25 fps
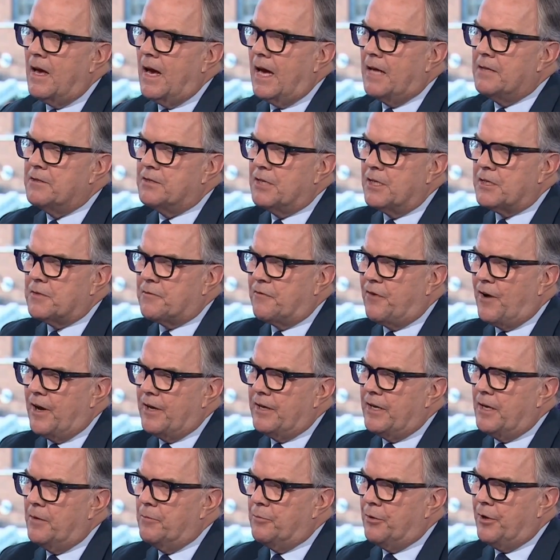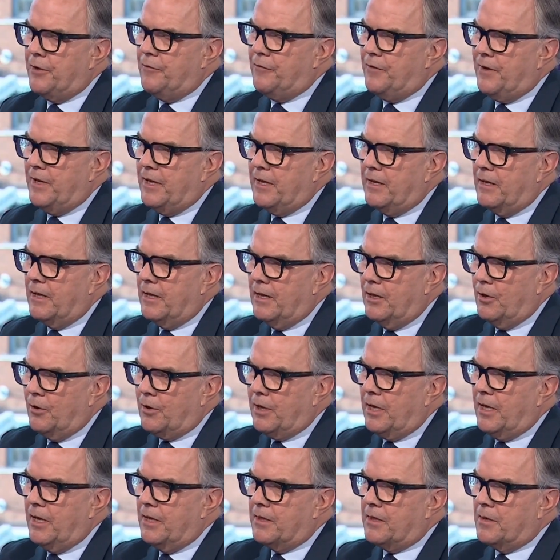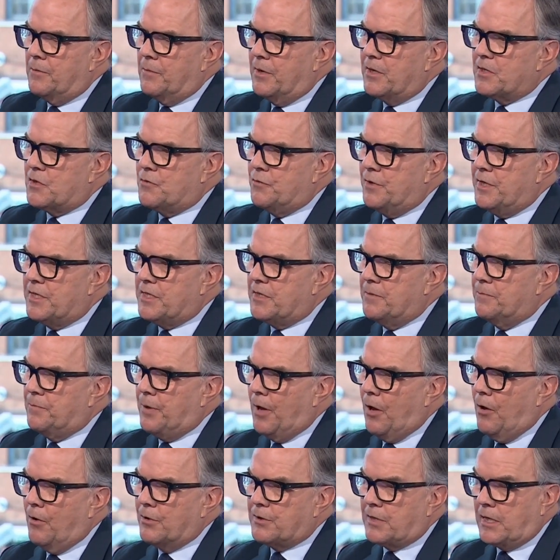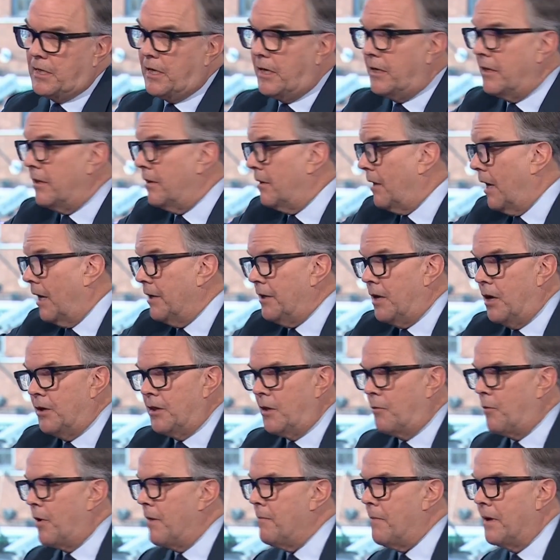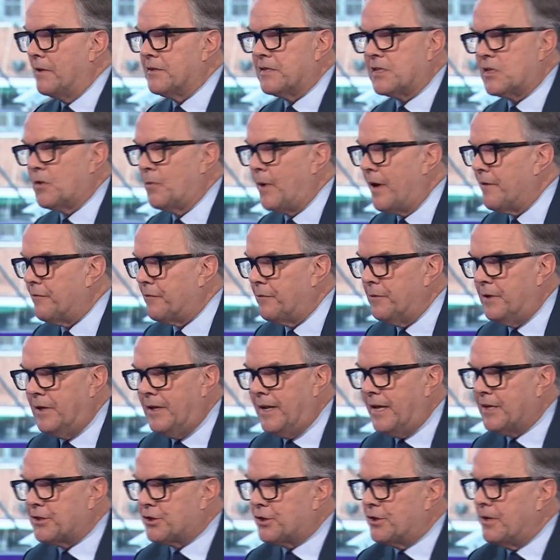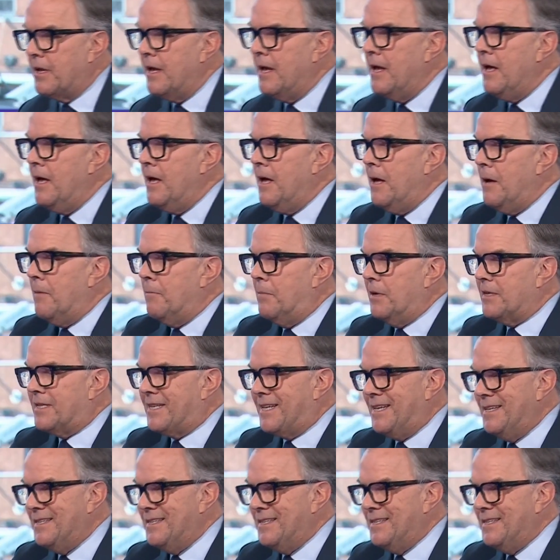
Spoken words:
And just finally and briefly, looking at the most recent polls, and I know that we're months away from the election, but